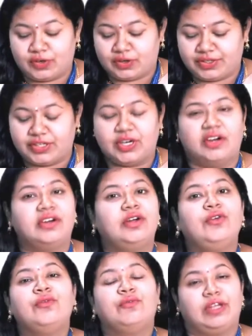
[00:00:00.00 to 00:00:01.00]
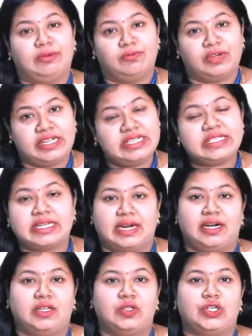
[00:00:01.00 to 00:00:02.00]
your film-wise
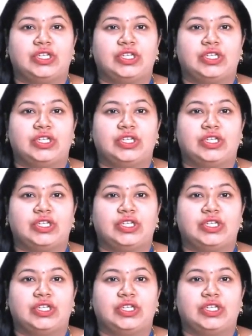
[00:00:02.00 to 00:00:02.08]
condensation.